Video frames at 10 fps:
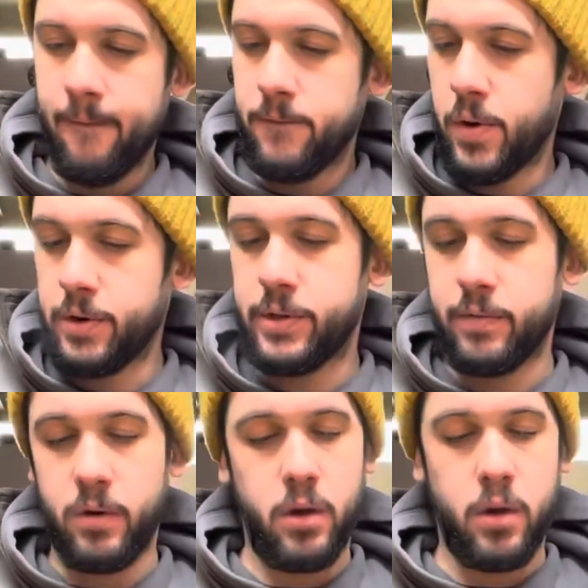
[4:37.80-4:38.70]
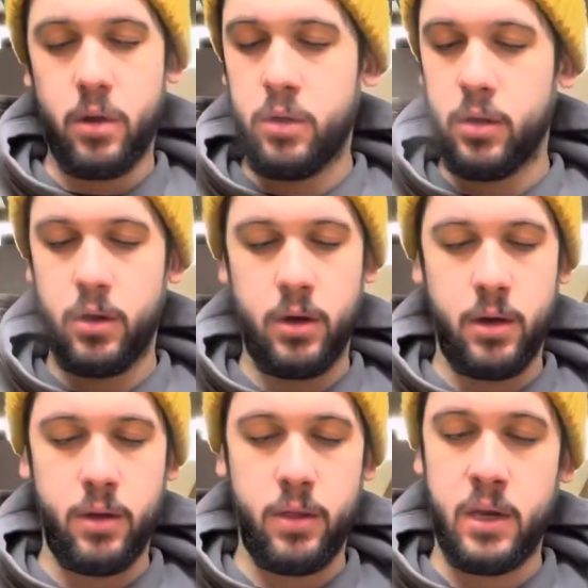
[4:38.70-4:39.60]
First of all,
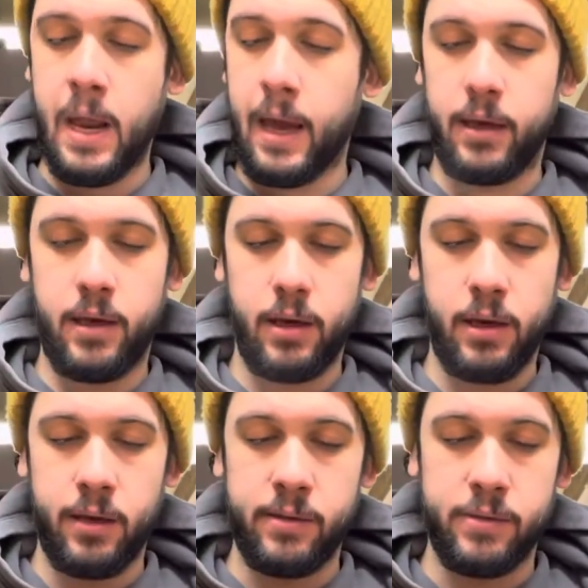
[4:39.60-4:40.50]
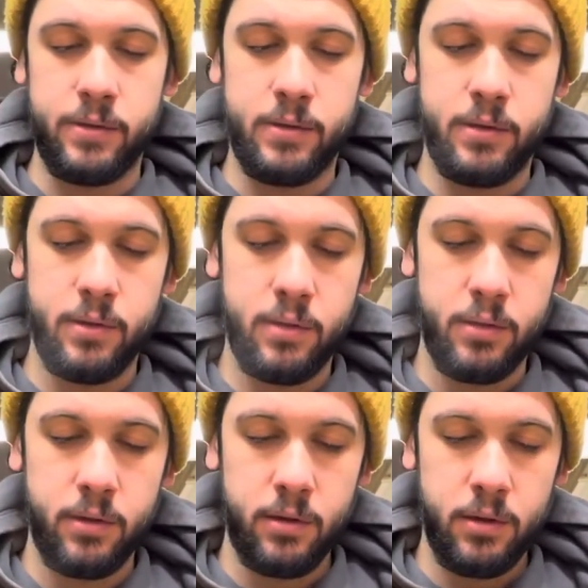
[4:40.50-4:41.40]
the neck is
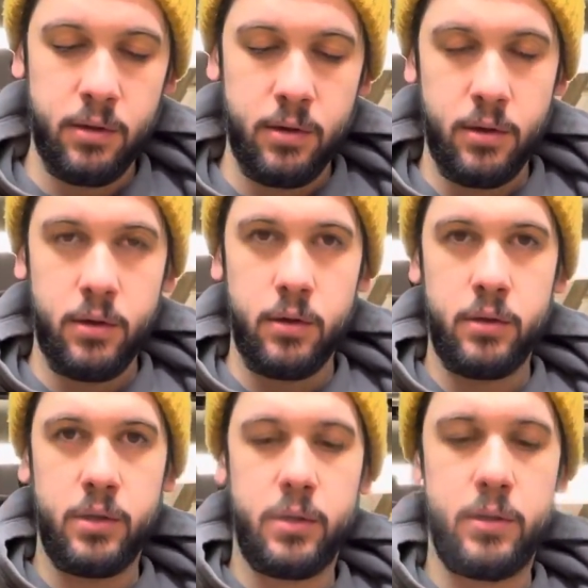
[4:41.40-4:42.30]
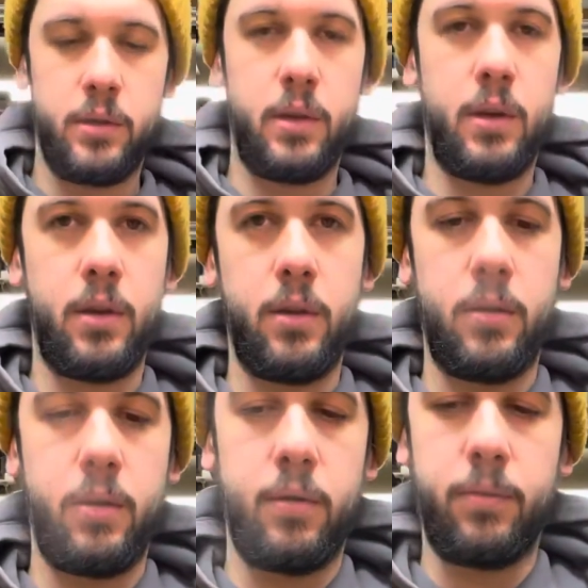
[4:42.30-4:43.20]
just, I
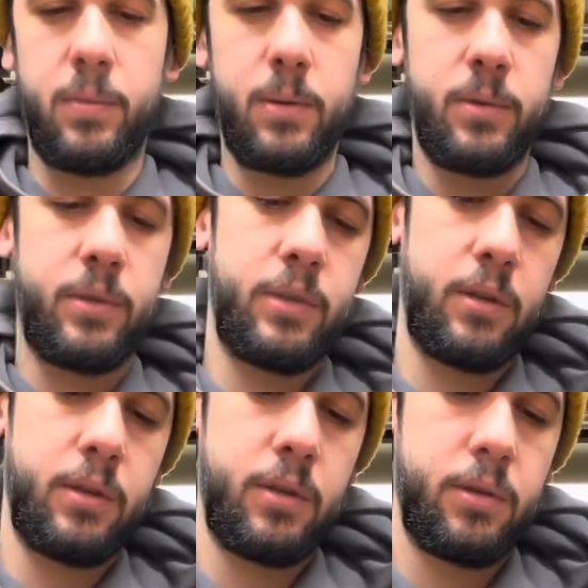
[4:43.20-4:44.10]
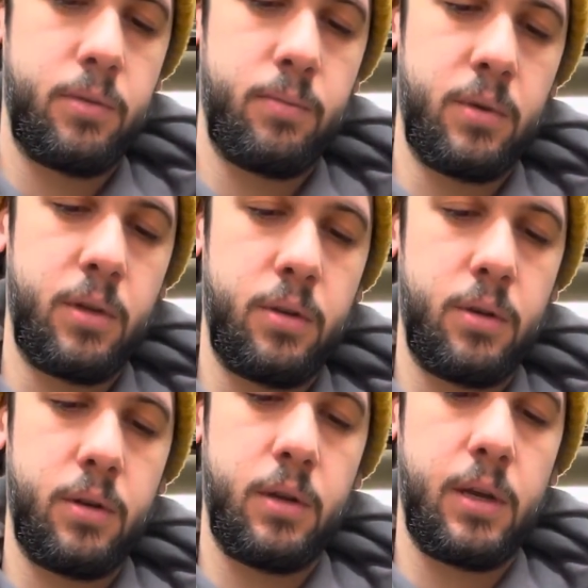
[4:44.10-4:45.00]
won't be able to see this, but
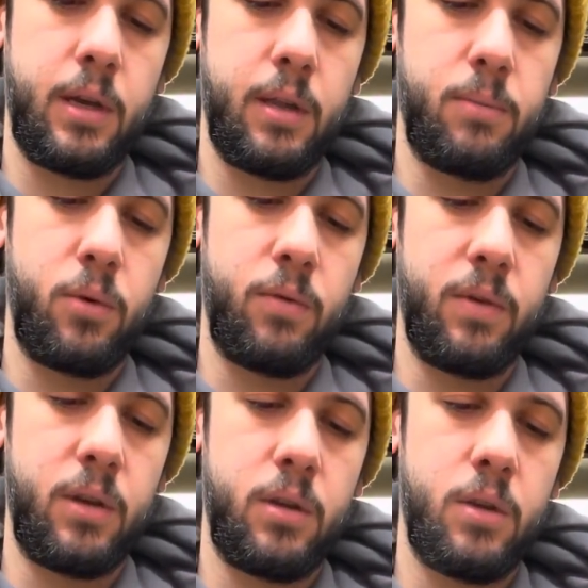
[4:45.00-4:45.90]
I can move it.